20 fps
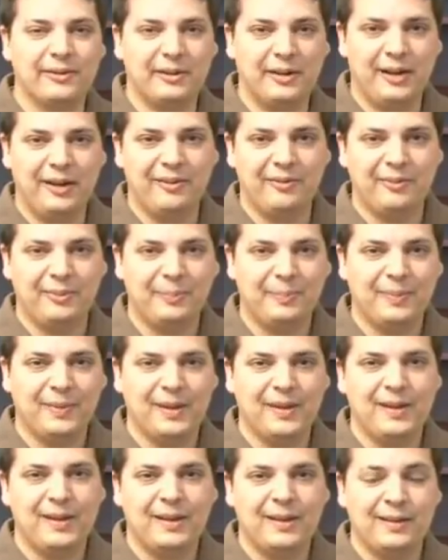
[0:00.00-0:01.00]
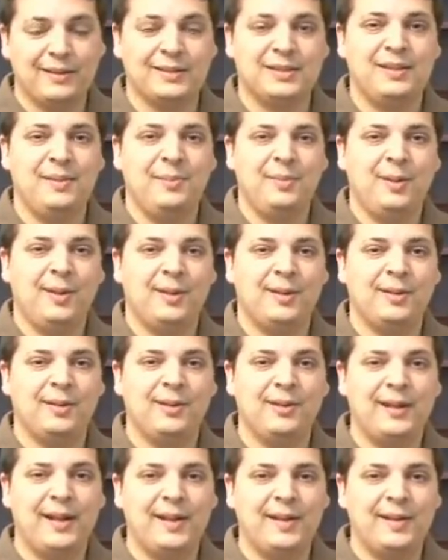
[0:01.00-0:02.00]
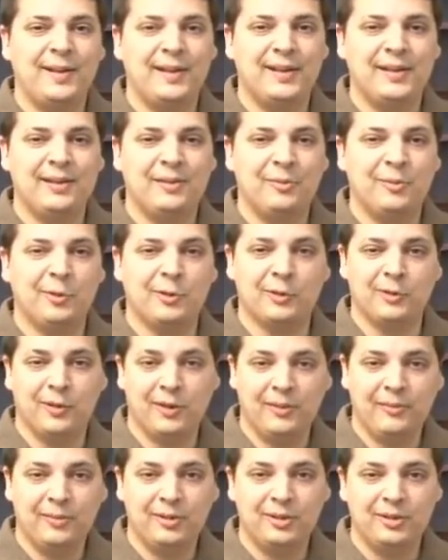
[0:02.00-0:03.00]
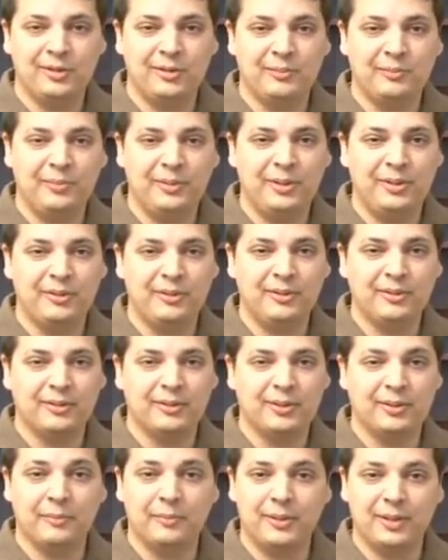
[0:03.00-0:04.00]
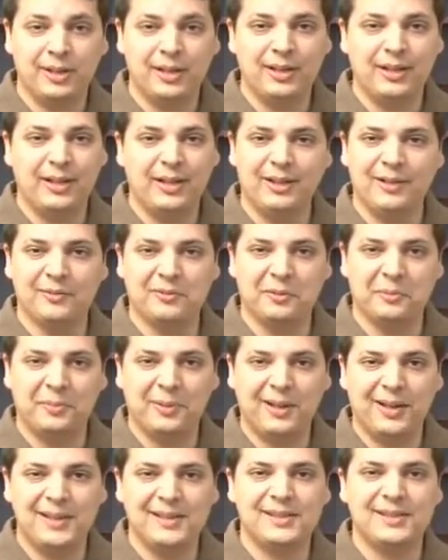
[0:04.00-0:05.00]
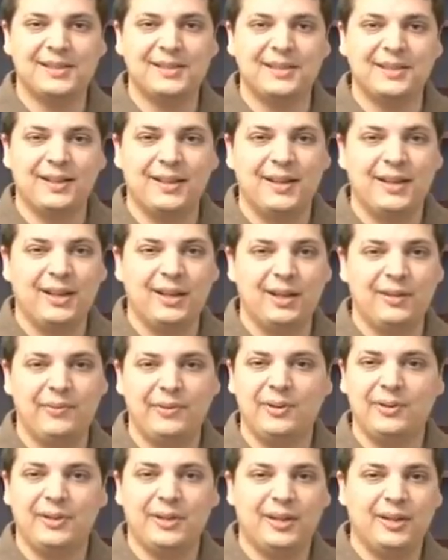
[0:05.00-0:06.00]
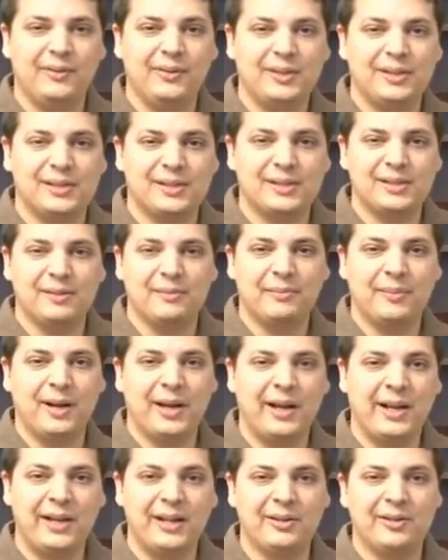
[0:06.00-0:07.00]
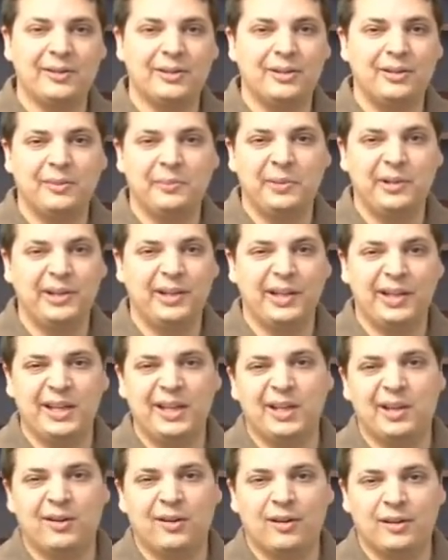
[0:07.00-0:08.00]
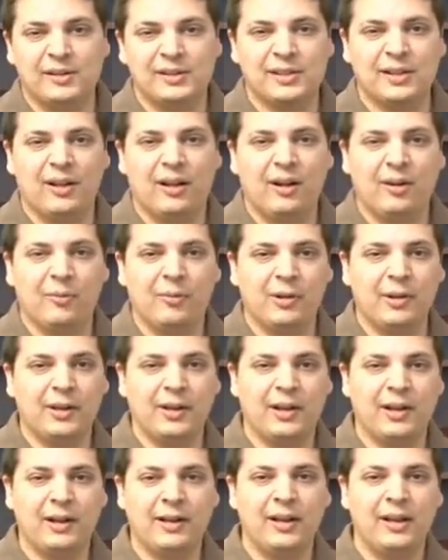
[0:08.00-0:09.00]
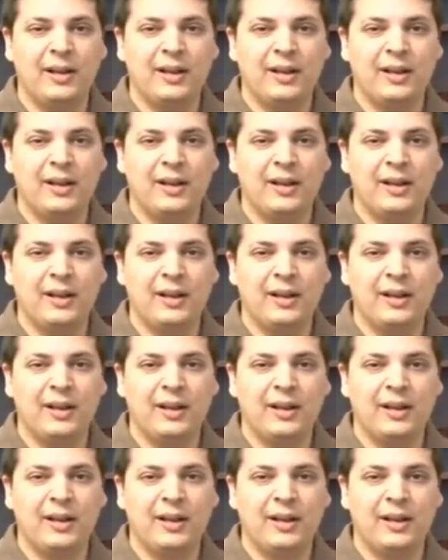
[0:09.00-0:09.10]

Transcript: drive. That's typically a good idea when you're done with your computer completely, you've replaced it, if you're going to give it to somebody or you're going to put it in a yard sale or whatnot,